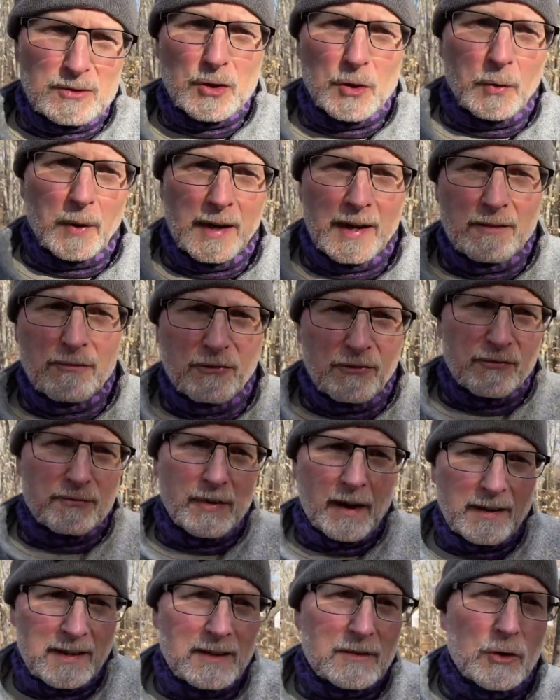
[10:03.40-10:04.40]
do any,
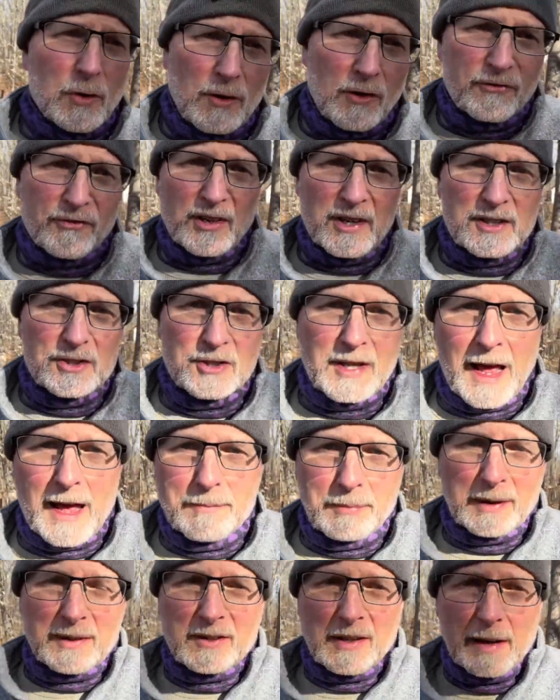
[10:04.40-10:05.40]
I didn't do the finished
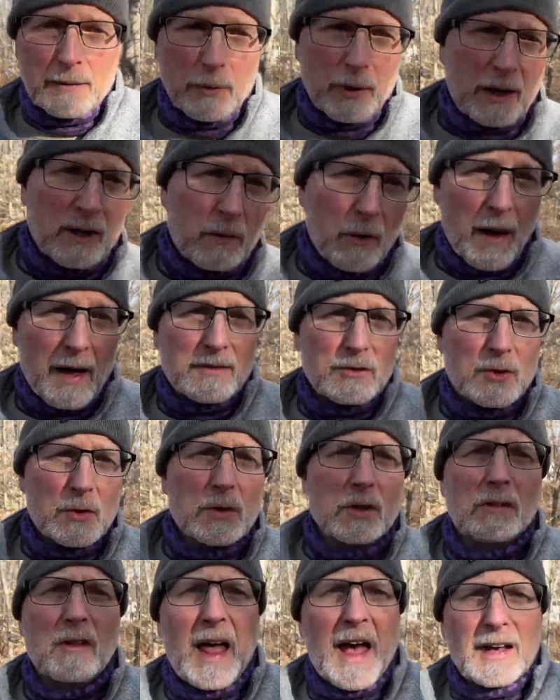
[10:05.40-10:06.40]
tapping. Today we're gonna go out and do
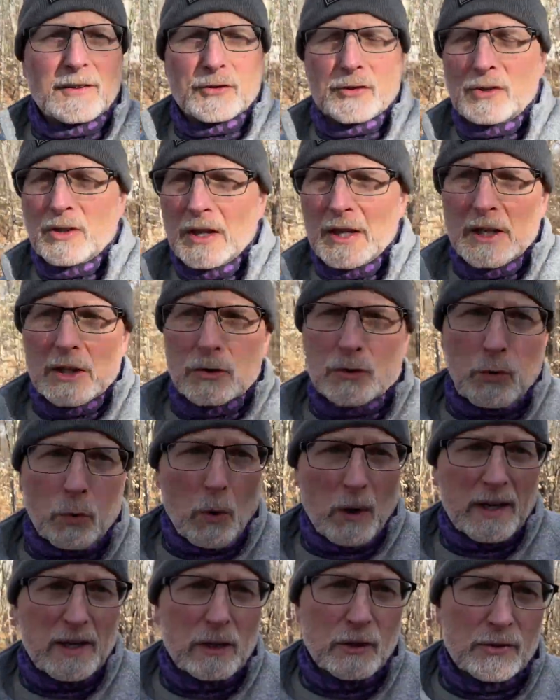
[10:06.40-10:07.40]
the last
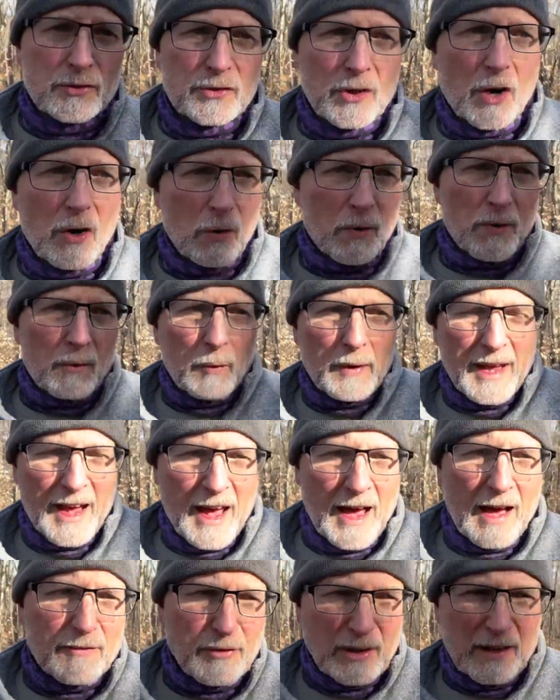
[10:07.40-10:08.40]
twenty or so that we
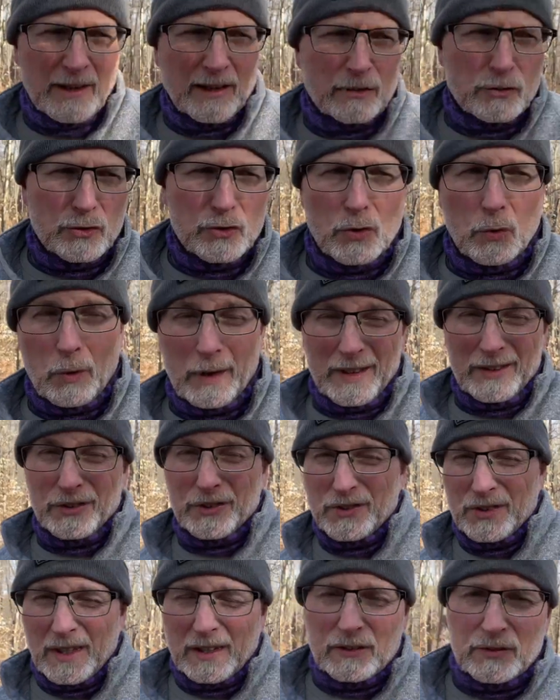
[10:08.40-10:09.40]
have. I think it's
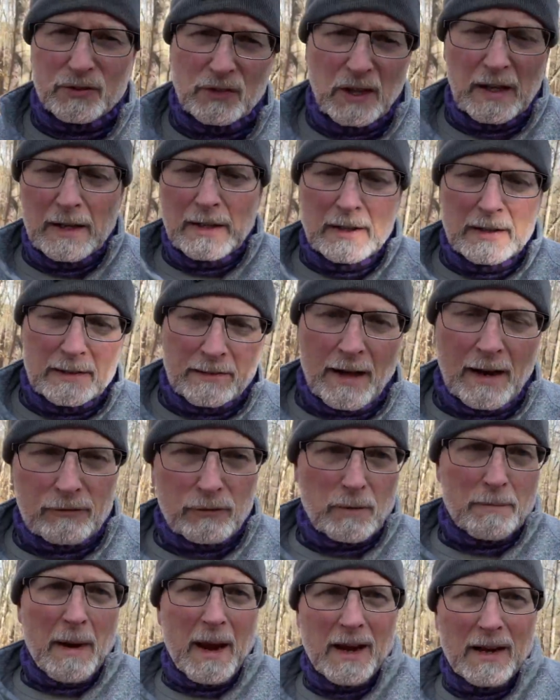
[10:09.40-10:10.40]
twenty-six that
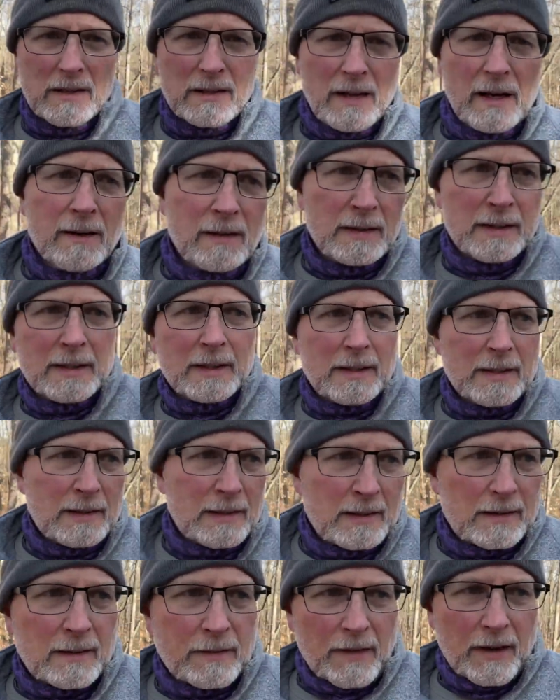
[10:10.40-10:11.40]
remain.
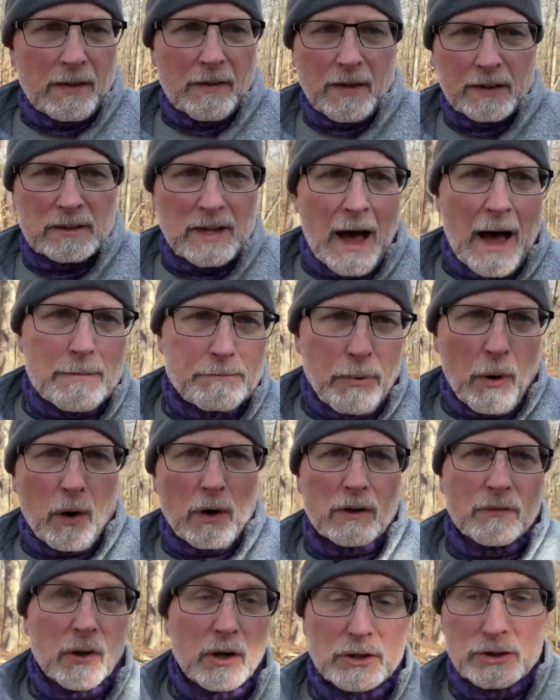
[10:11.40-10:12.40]
They're in the top part
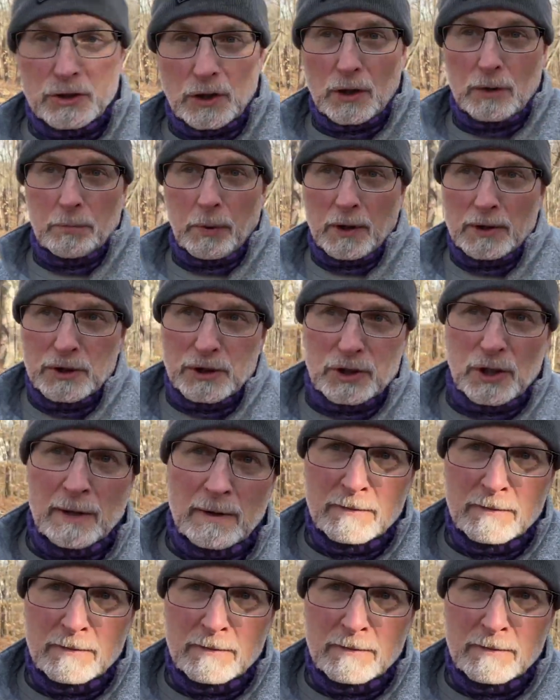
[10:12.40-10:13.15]
of our sugar bush.